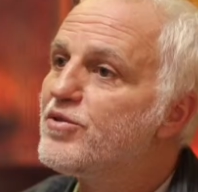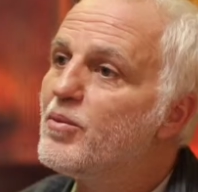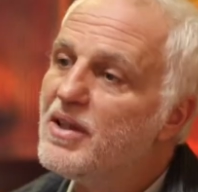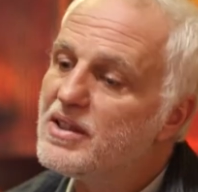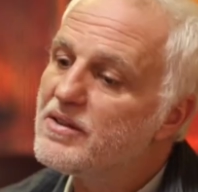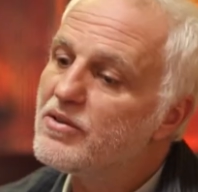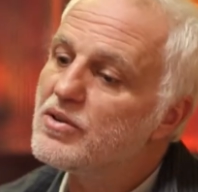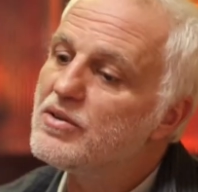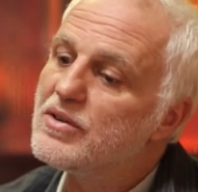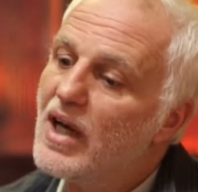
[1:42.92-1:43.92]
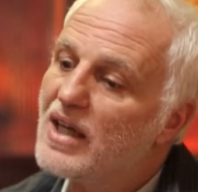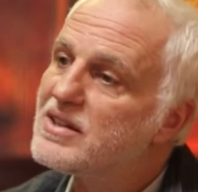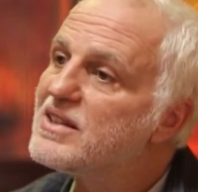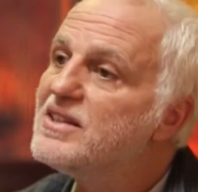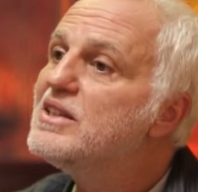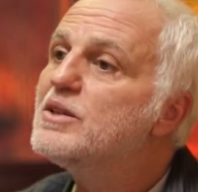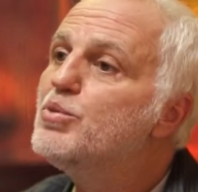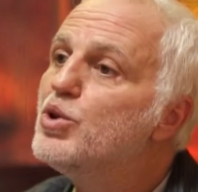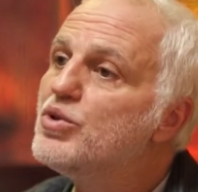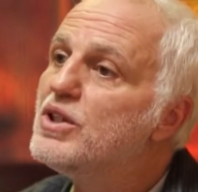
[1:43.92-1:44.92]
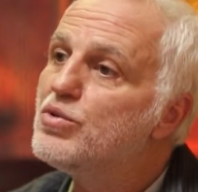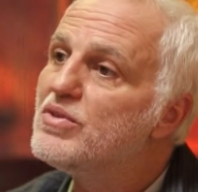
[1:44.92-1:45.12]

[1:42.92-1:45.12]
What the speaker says: For me, it even has this beauty to